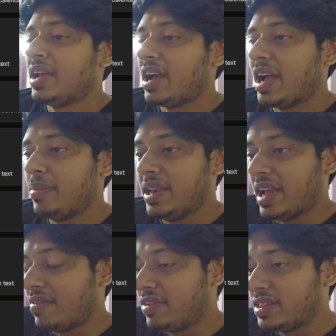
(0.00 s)
I mean,
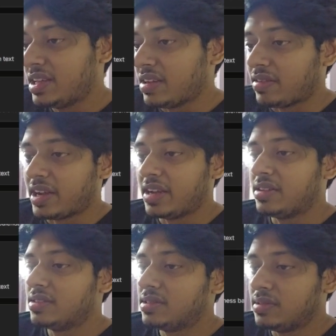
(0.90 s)
everything, right?
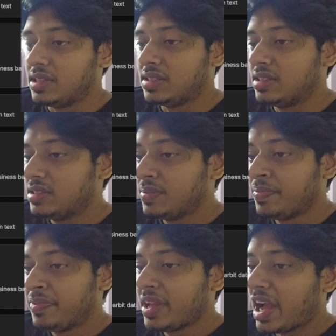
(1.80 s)
So this is,
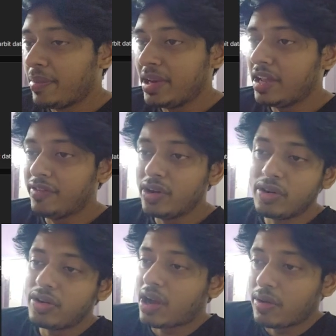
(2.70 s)
I mean, if you don't
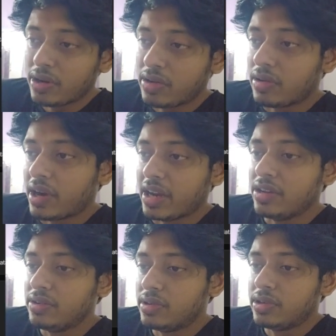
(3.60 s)
know how to code and
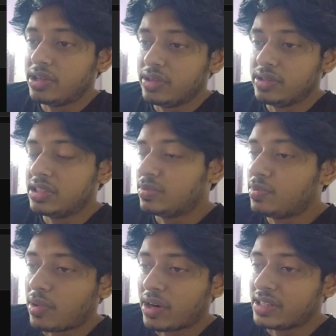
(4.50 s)
you just
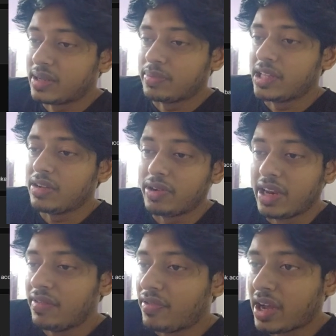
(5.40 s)
want something
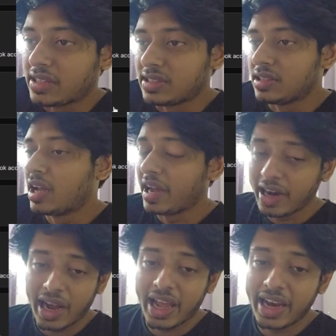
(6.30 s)
really fast,
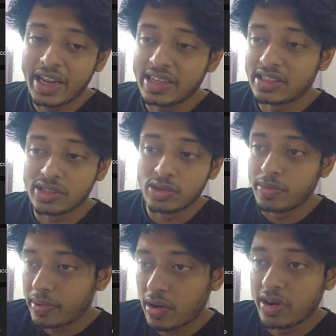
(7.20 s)
Glide is a
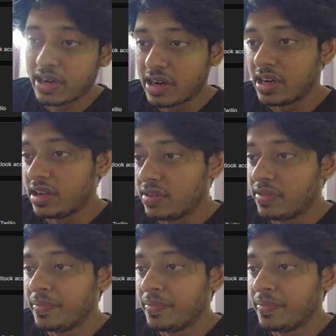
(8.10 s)
super alternative.